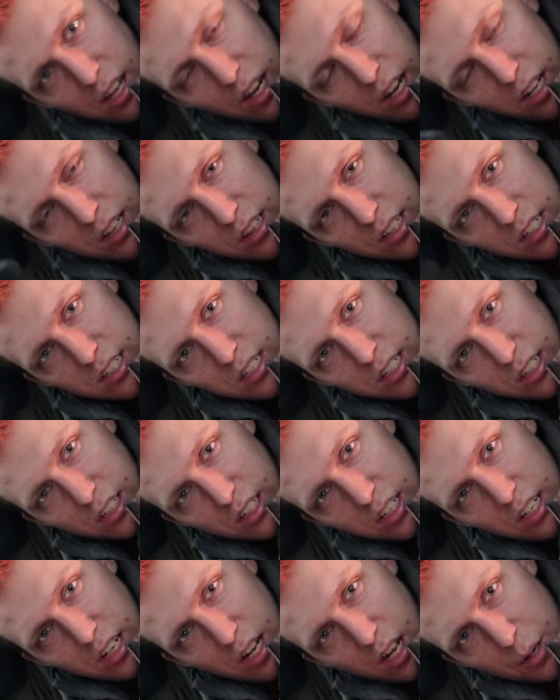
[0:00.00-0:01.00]
and the
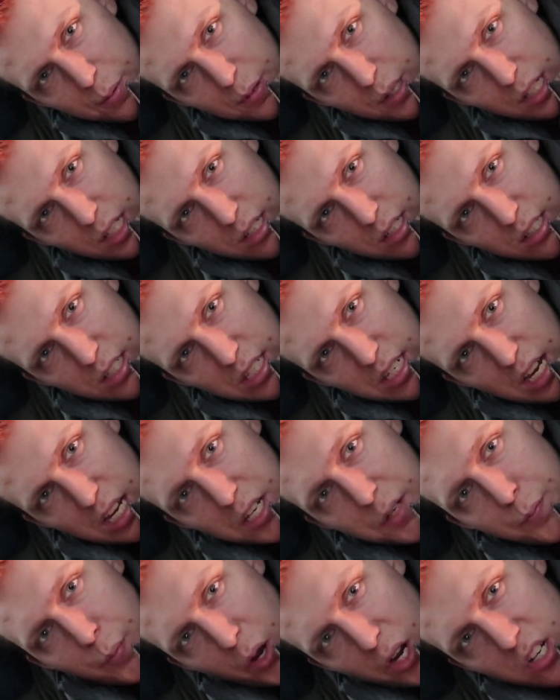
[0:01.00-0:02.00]
silicon helps it stay
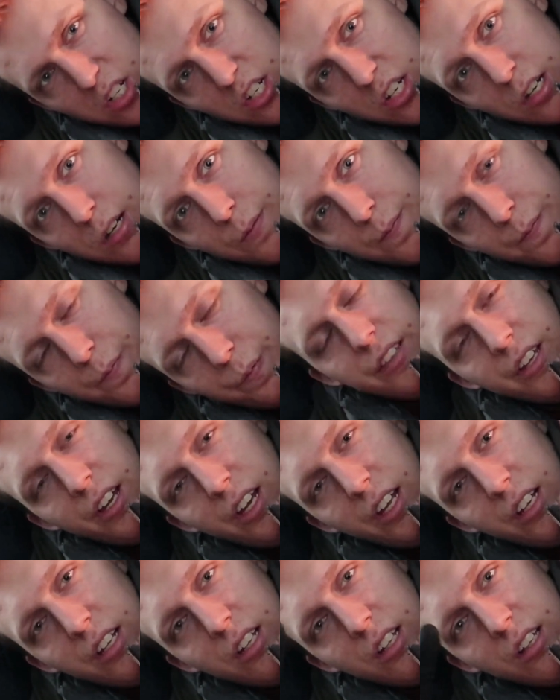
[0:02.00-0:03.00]
spongy.
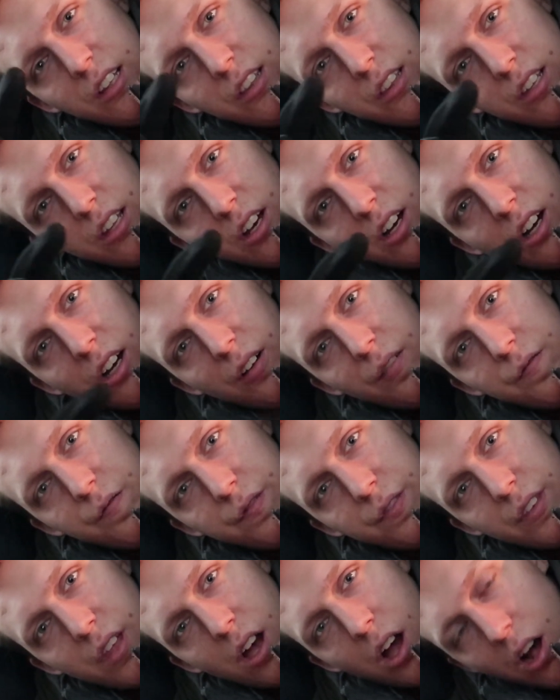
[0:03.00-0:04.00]
Then the
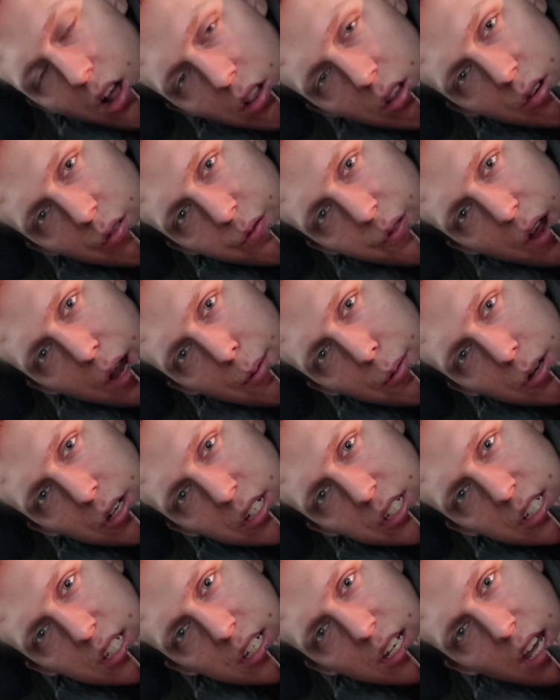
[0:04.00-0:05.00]
hollow
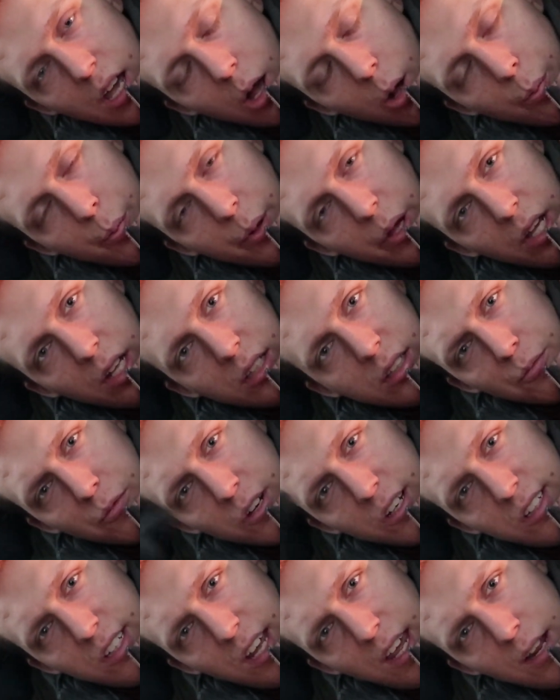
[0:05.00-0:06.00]
fibers help it
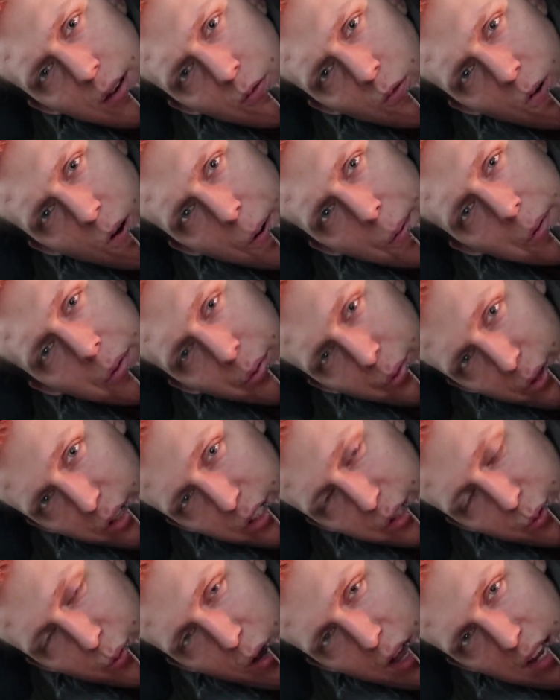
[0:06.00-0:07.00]
retain warmth when
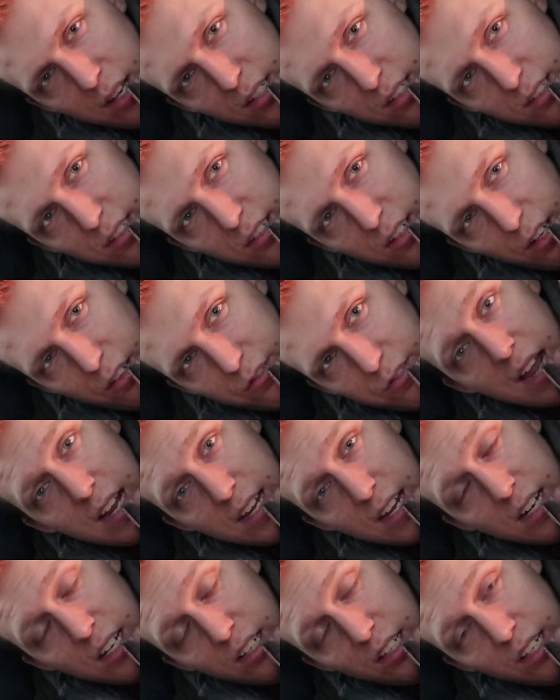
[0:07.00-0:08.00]
it's wet and stuff. I
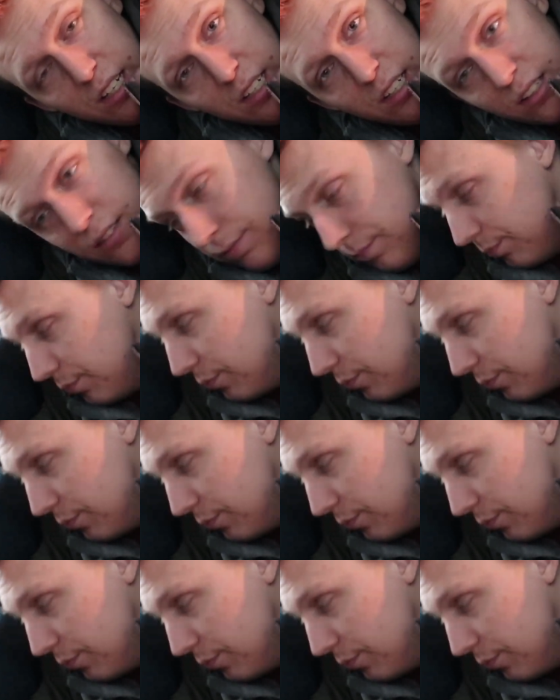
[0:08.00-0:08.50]
kind of like it.